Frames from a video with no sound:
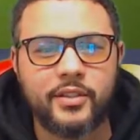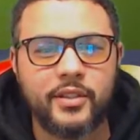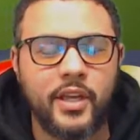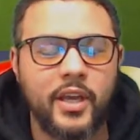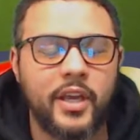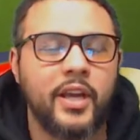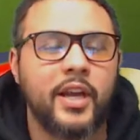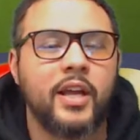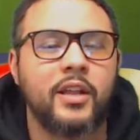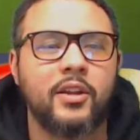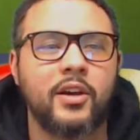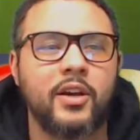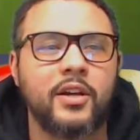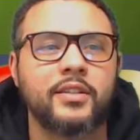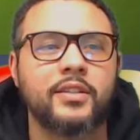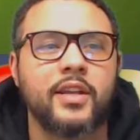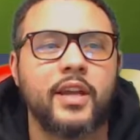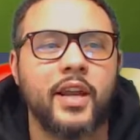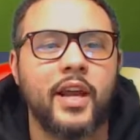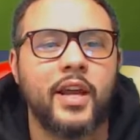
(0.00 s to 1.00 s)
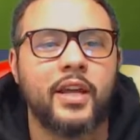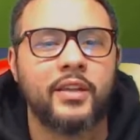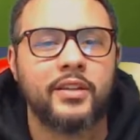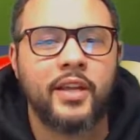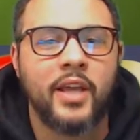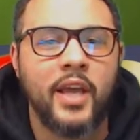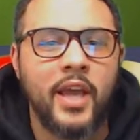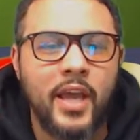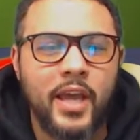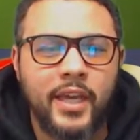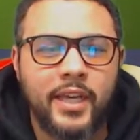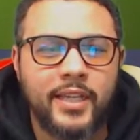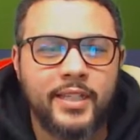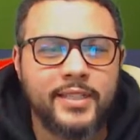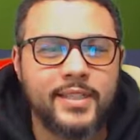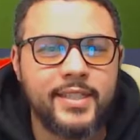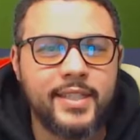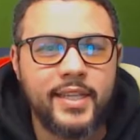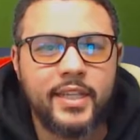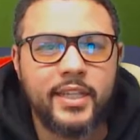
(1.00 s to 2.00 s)
and I lost and I
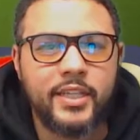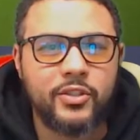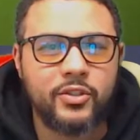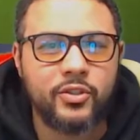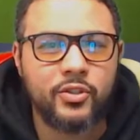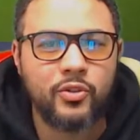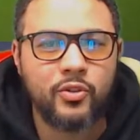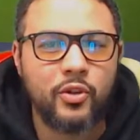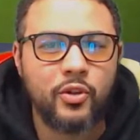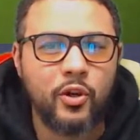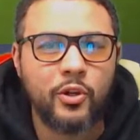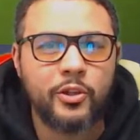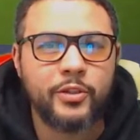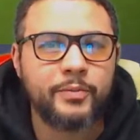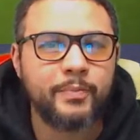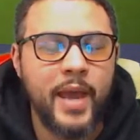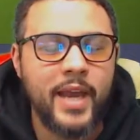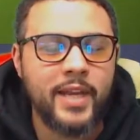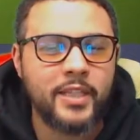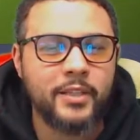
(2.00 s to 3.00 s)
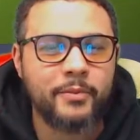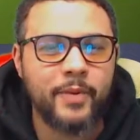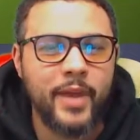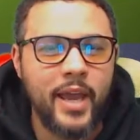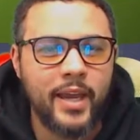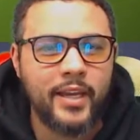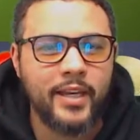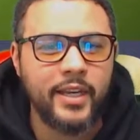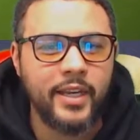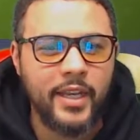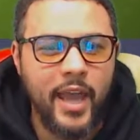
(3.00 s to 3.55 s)
conceded two goals back to back in